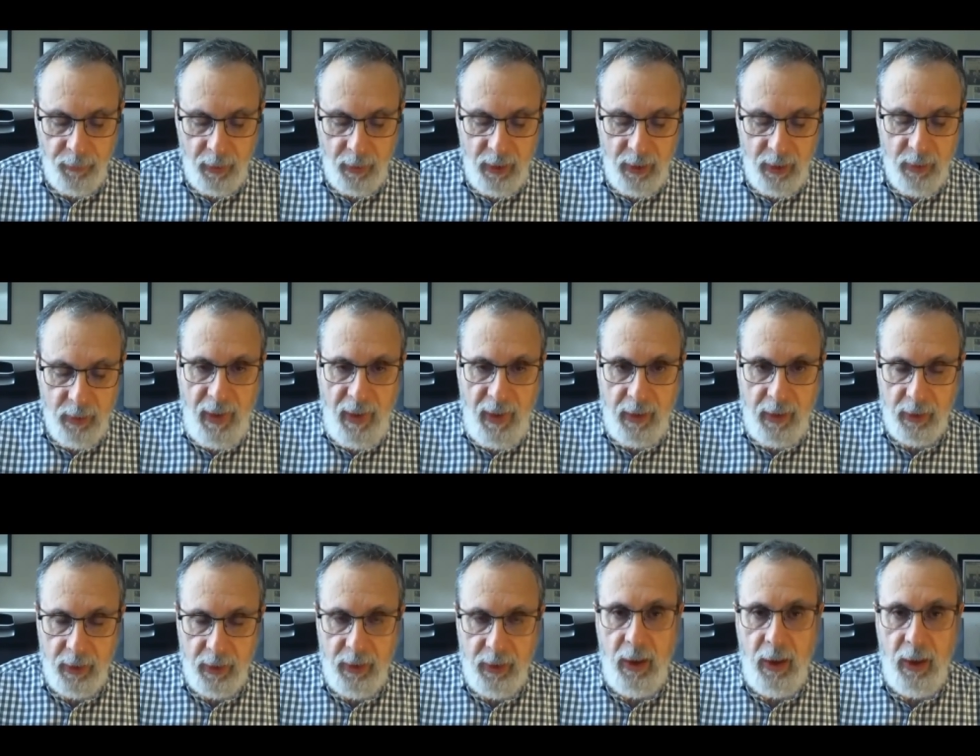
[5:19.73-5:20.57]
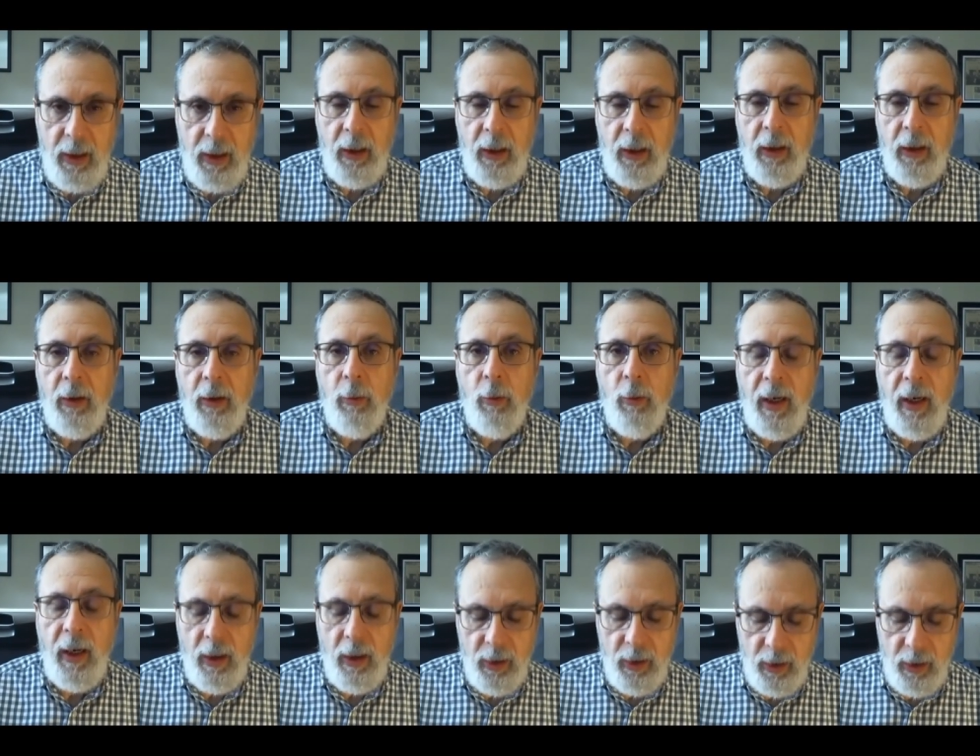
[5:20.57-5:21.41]
He's Palestinian,
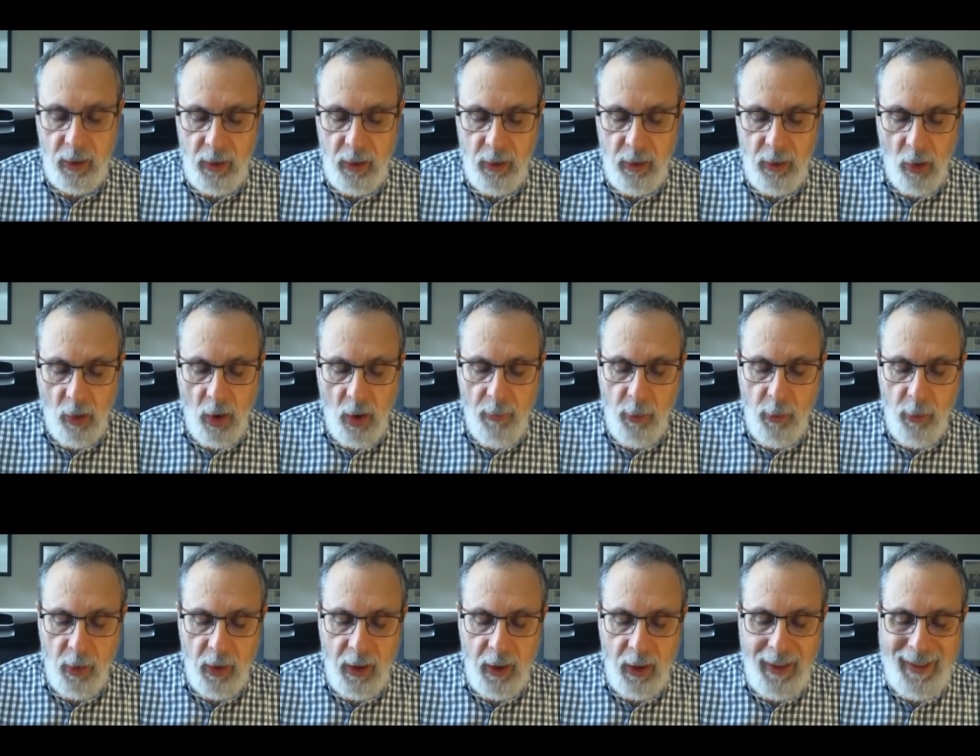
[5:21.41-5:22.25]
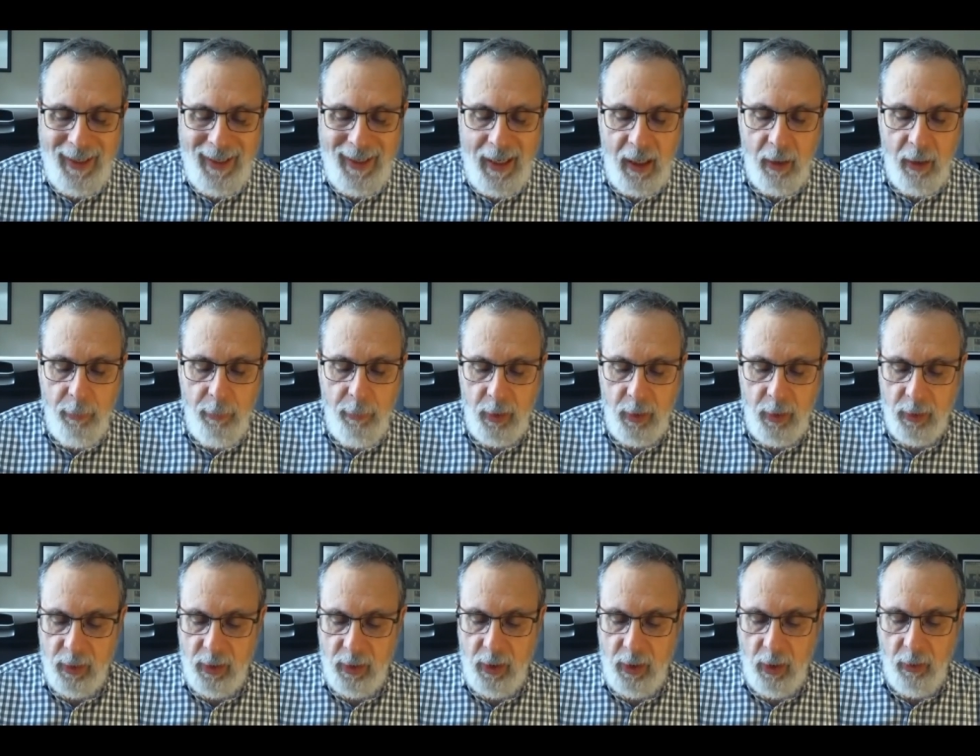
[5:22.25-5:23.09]
raised in Yarmouk camp in
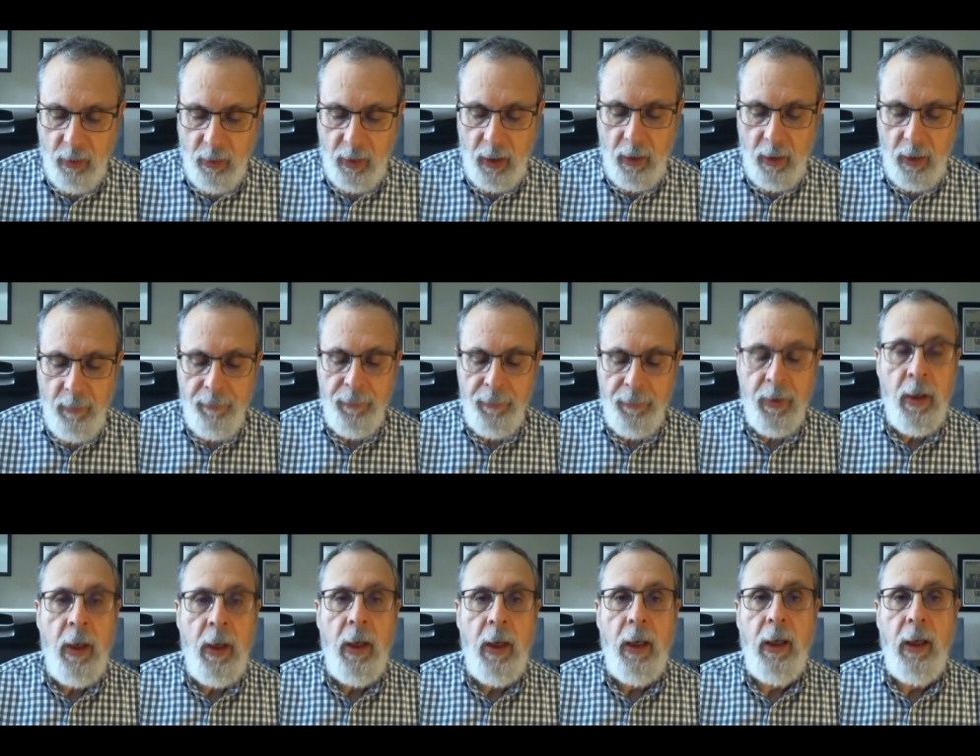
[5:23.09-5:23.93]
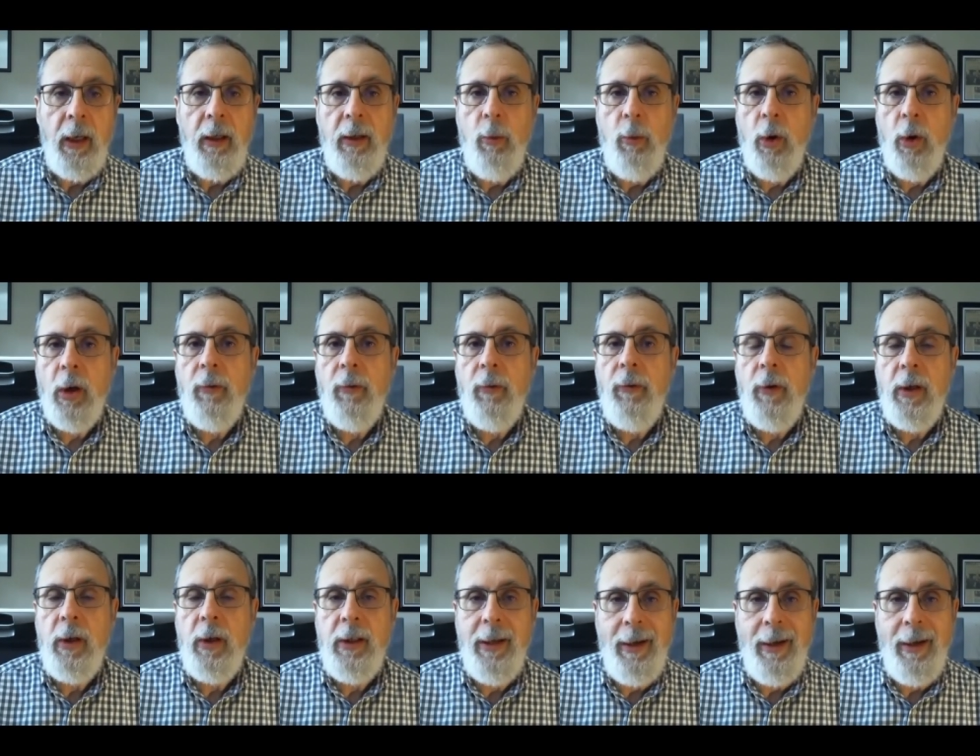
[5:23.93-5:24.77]
Syria, and he worked for
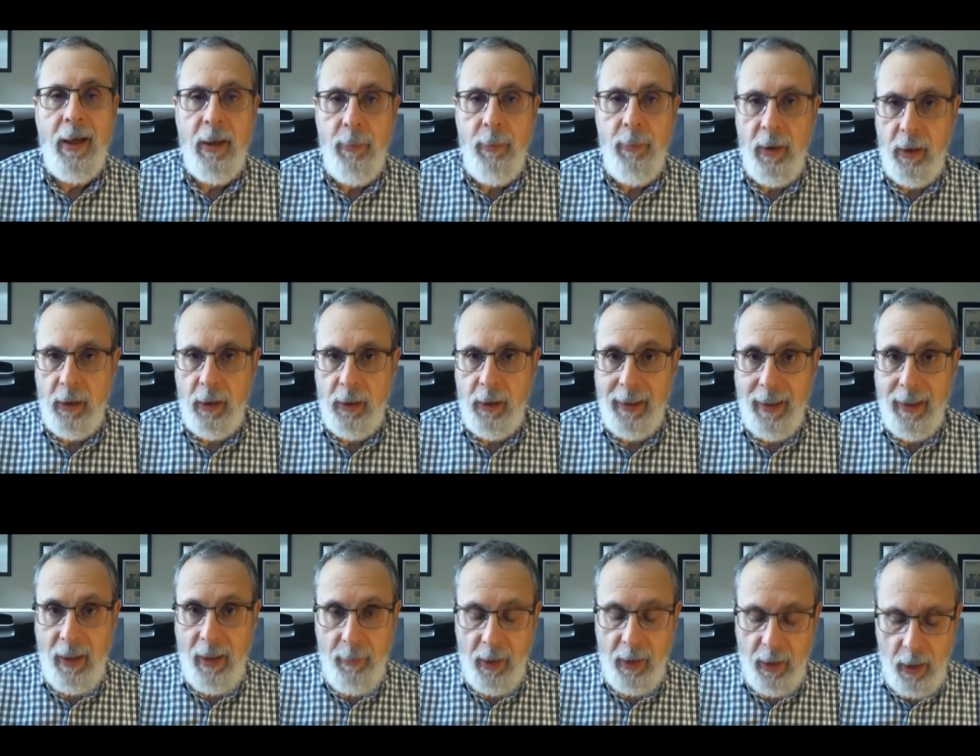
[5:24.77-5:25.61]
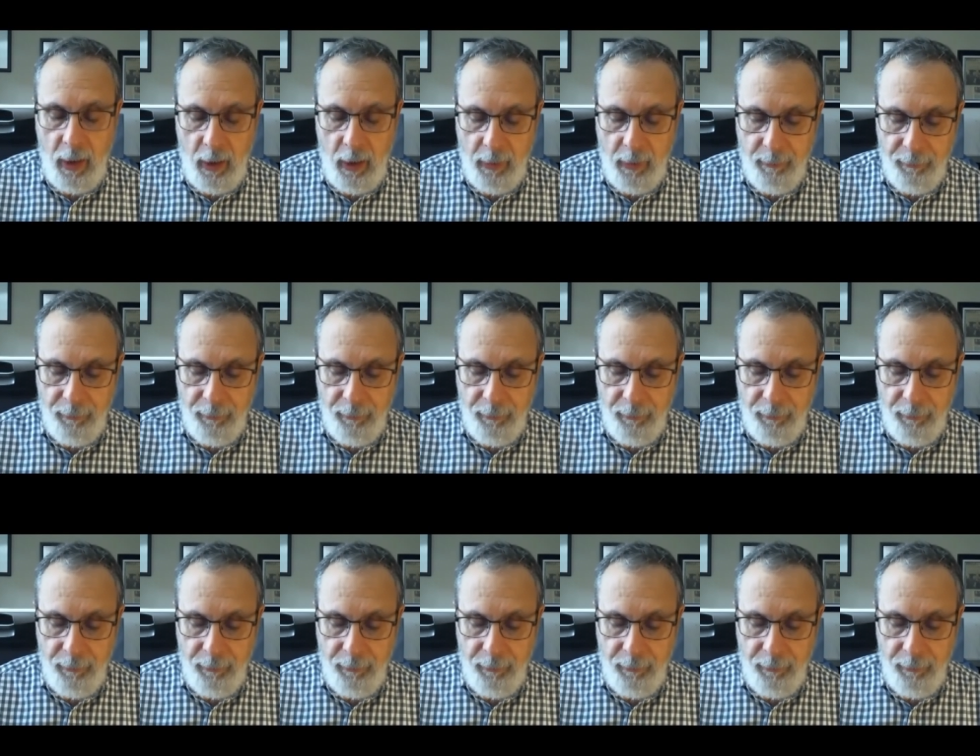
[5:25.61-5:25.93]
a time in Lebanon.